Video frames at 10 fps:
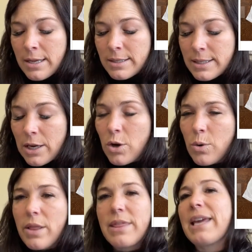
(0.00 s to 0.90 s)

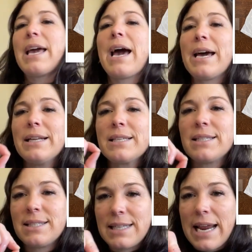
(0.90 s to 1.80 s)
So they had a
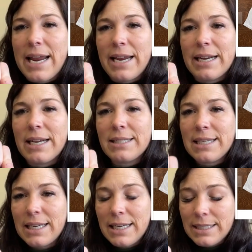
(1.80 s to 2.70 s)
stain, a
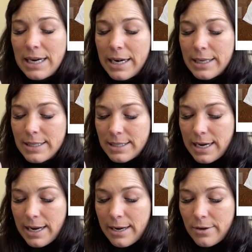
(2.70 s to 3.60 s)
teeny tiny
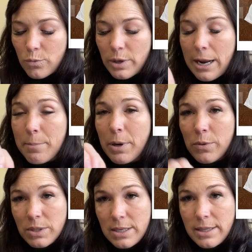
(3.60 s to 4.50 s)
stain when I
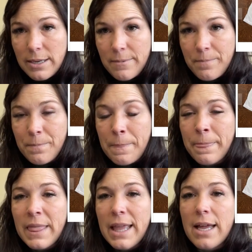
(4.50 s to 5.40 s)
posted them.
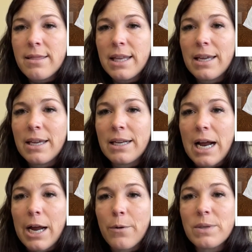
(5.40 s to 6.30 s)
And then
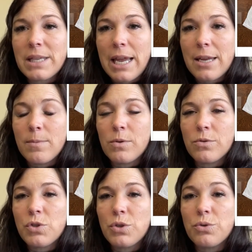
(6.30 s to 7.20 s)
I was
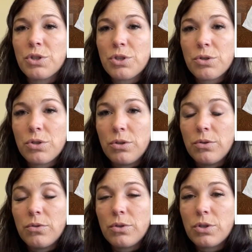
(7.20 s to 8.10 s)
able to
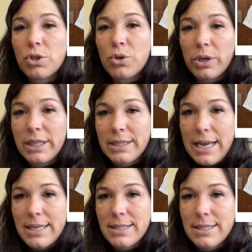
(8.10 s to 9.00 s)
treat
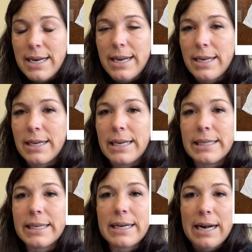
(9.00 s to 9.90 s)
that stain and
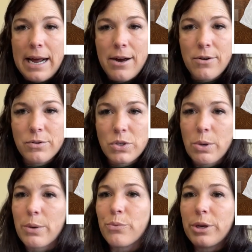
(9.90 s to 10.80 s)
get it out. So
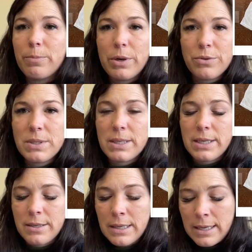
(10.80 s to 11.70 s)
I
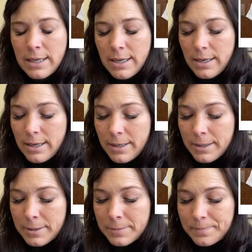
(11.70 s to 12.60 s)
reposted.
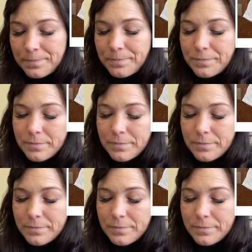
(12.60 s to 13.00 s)
Um,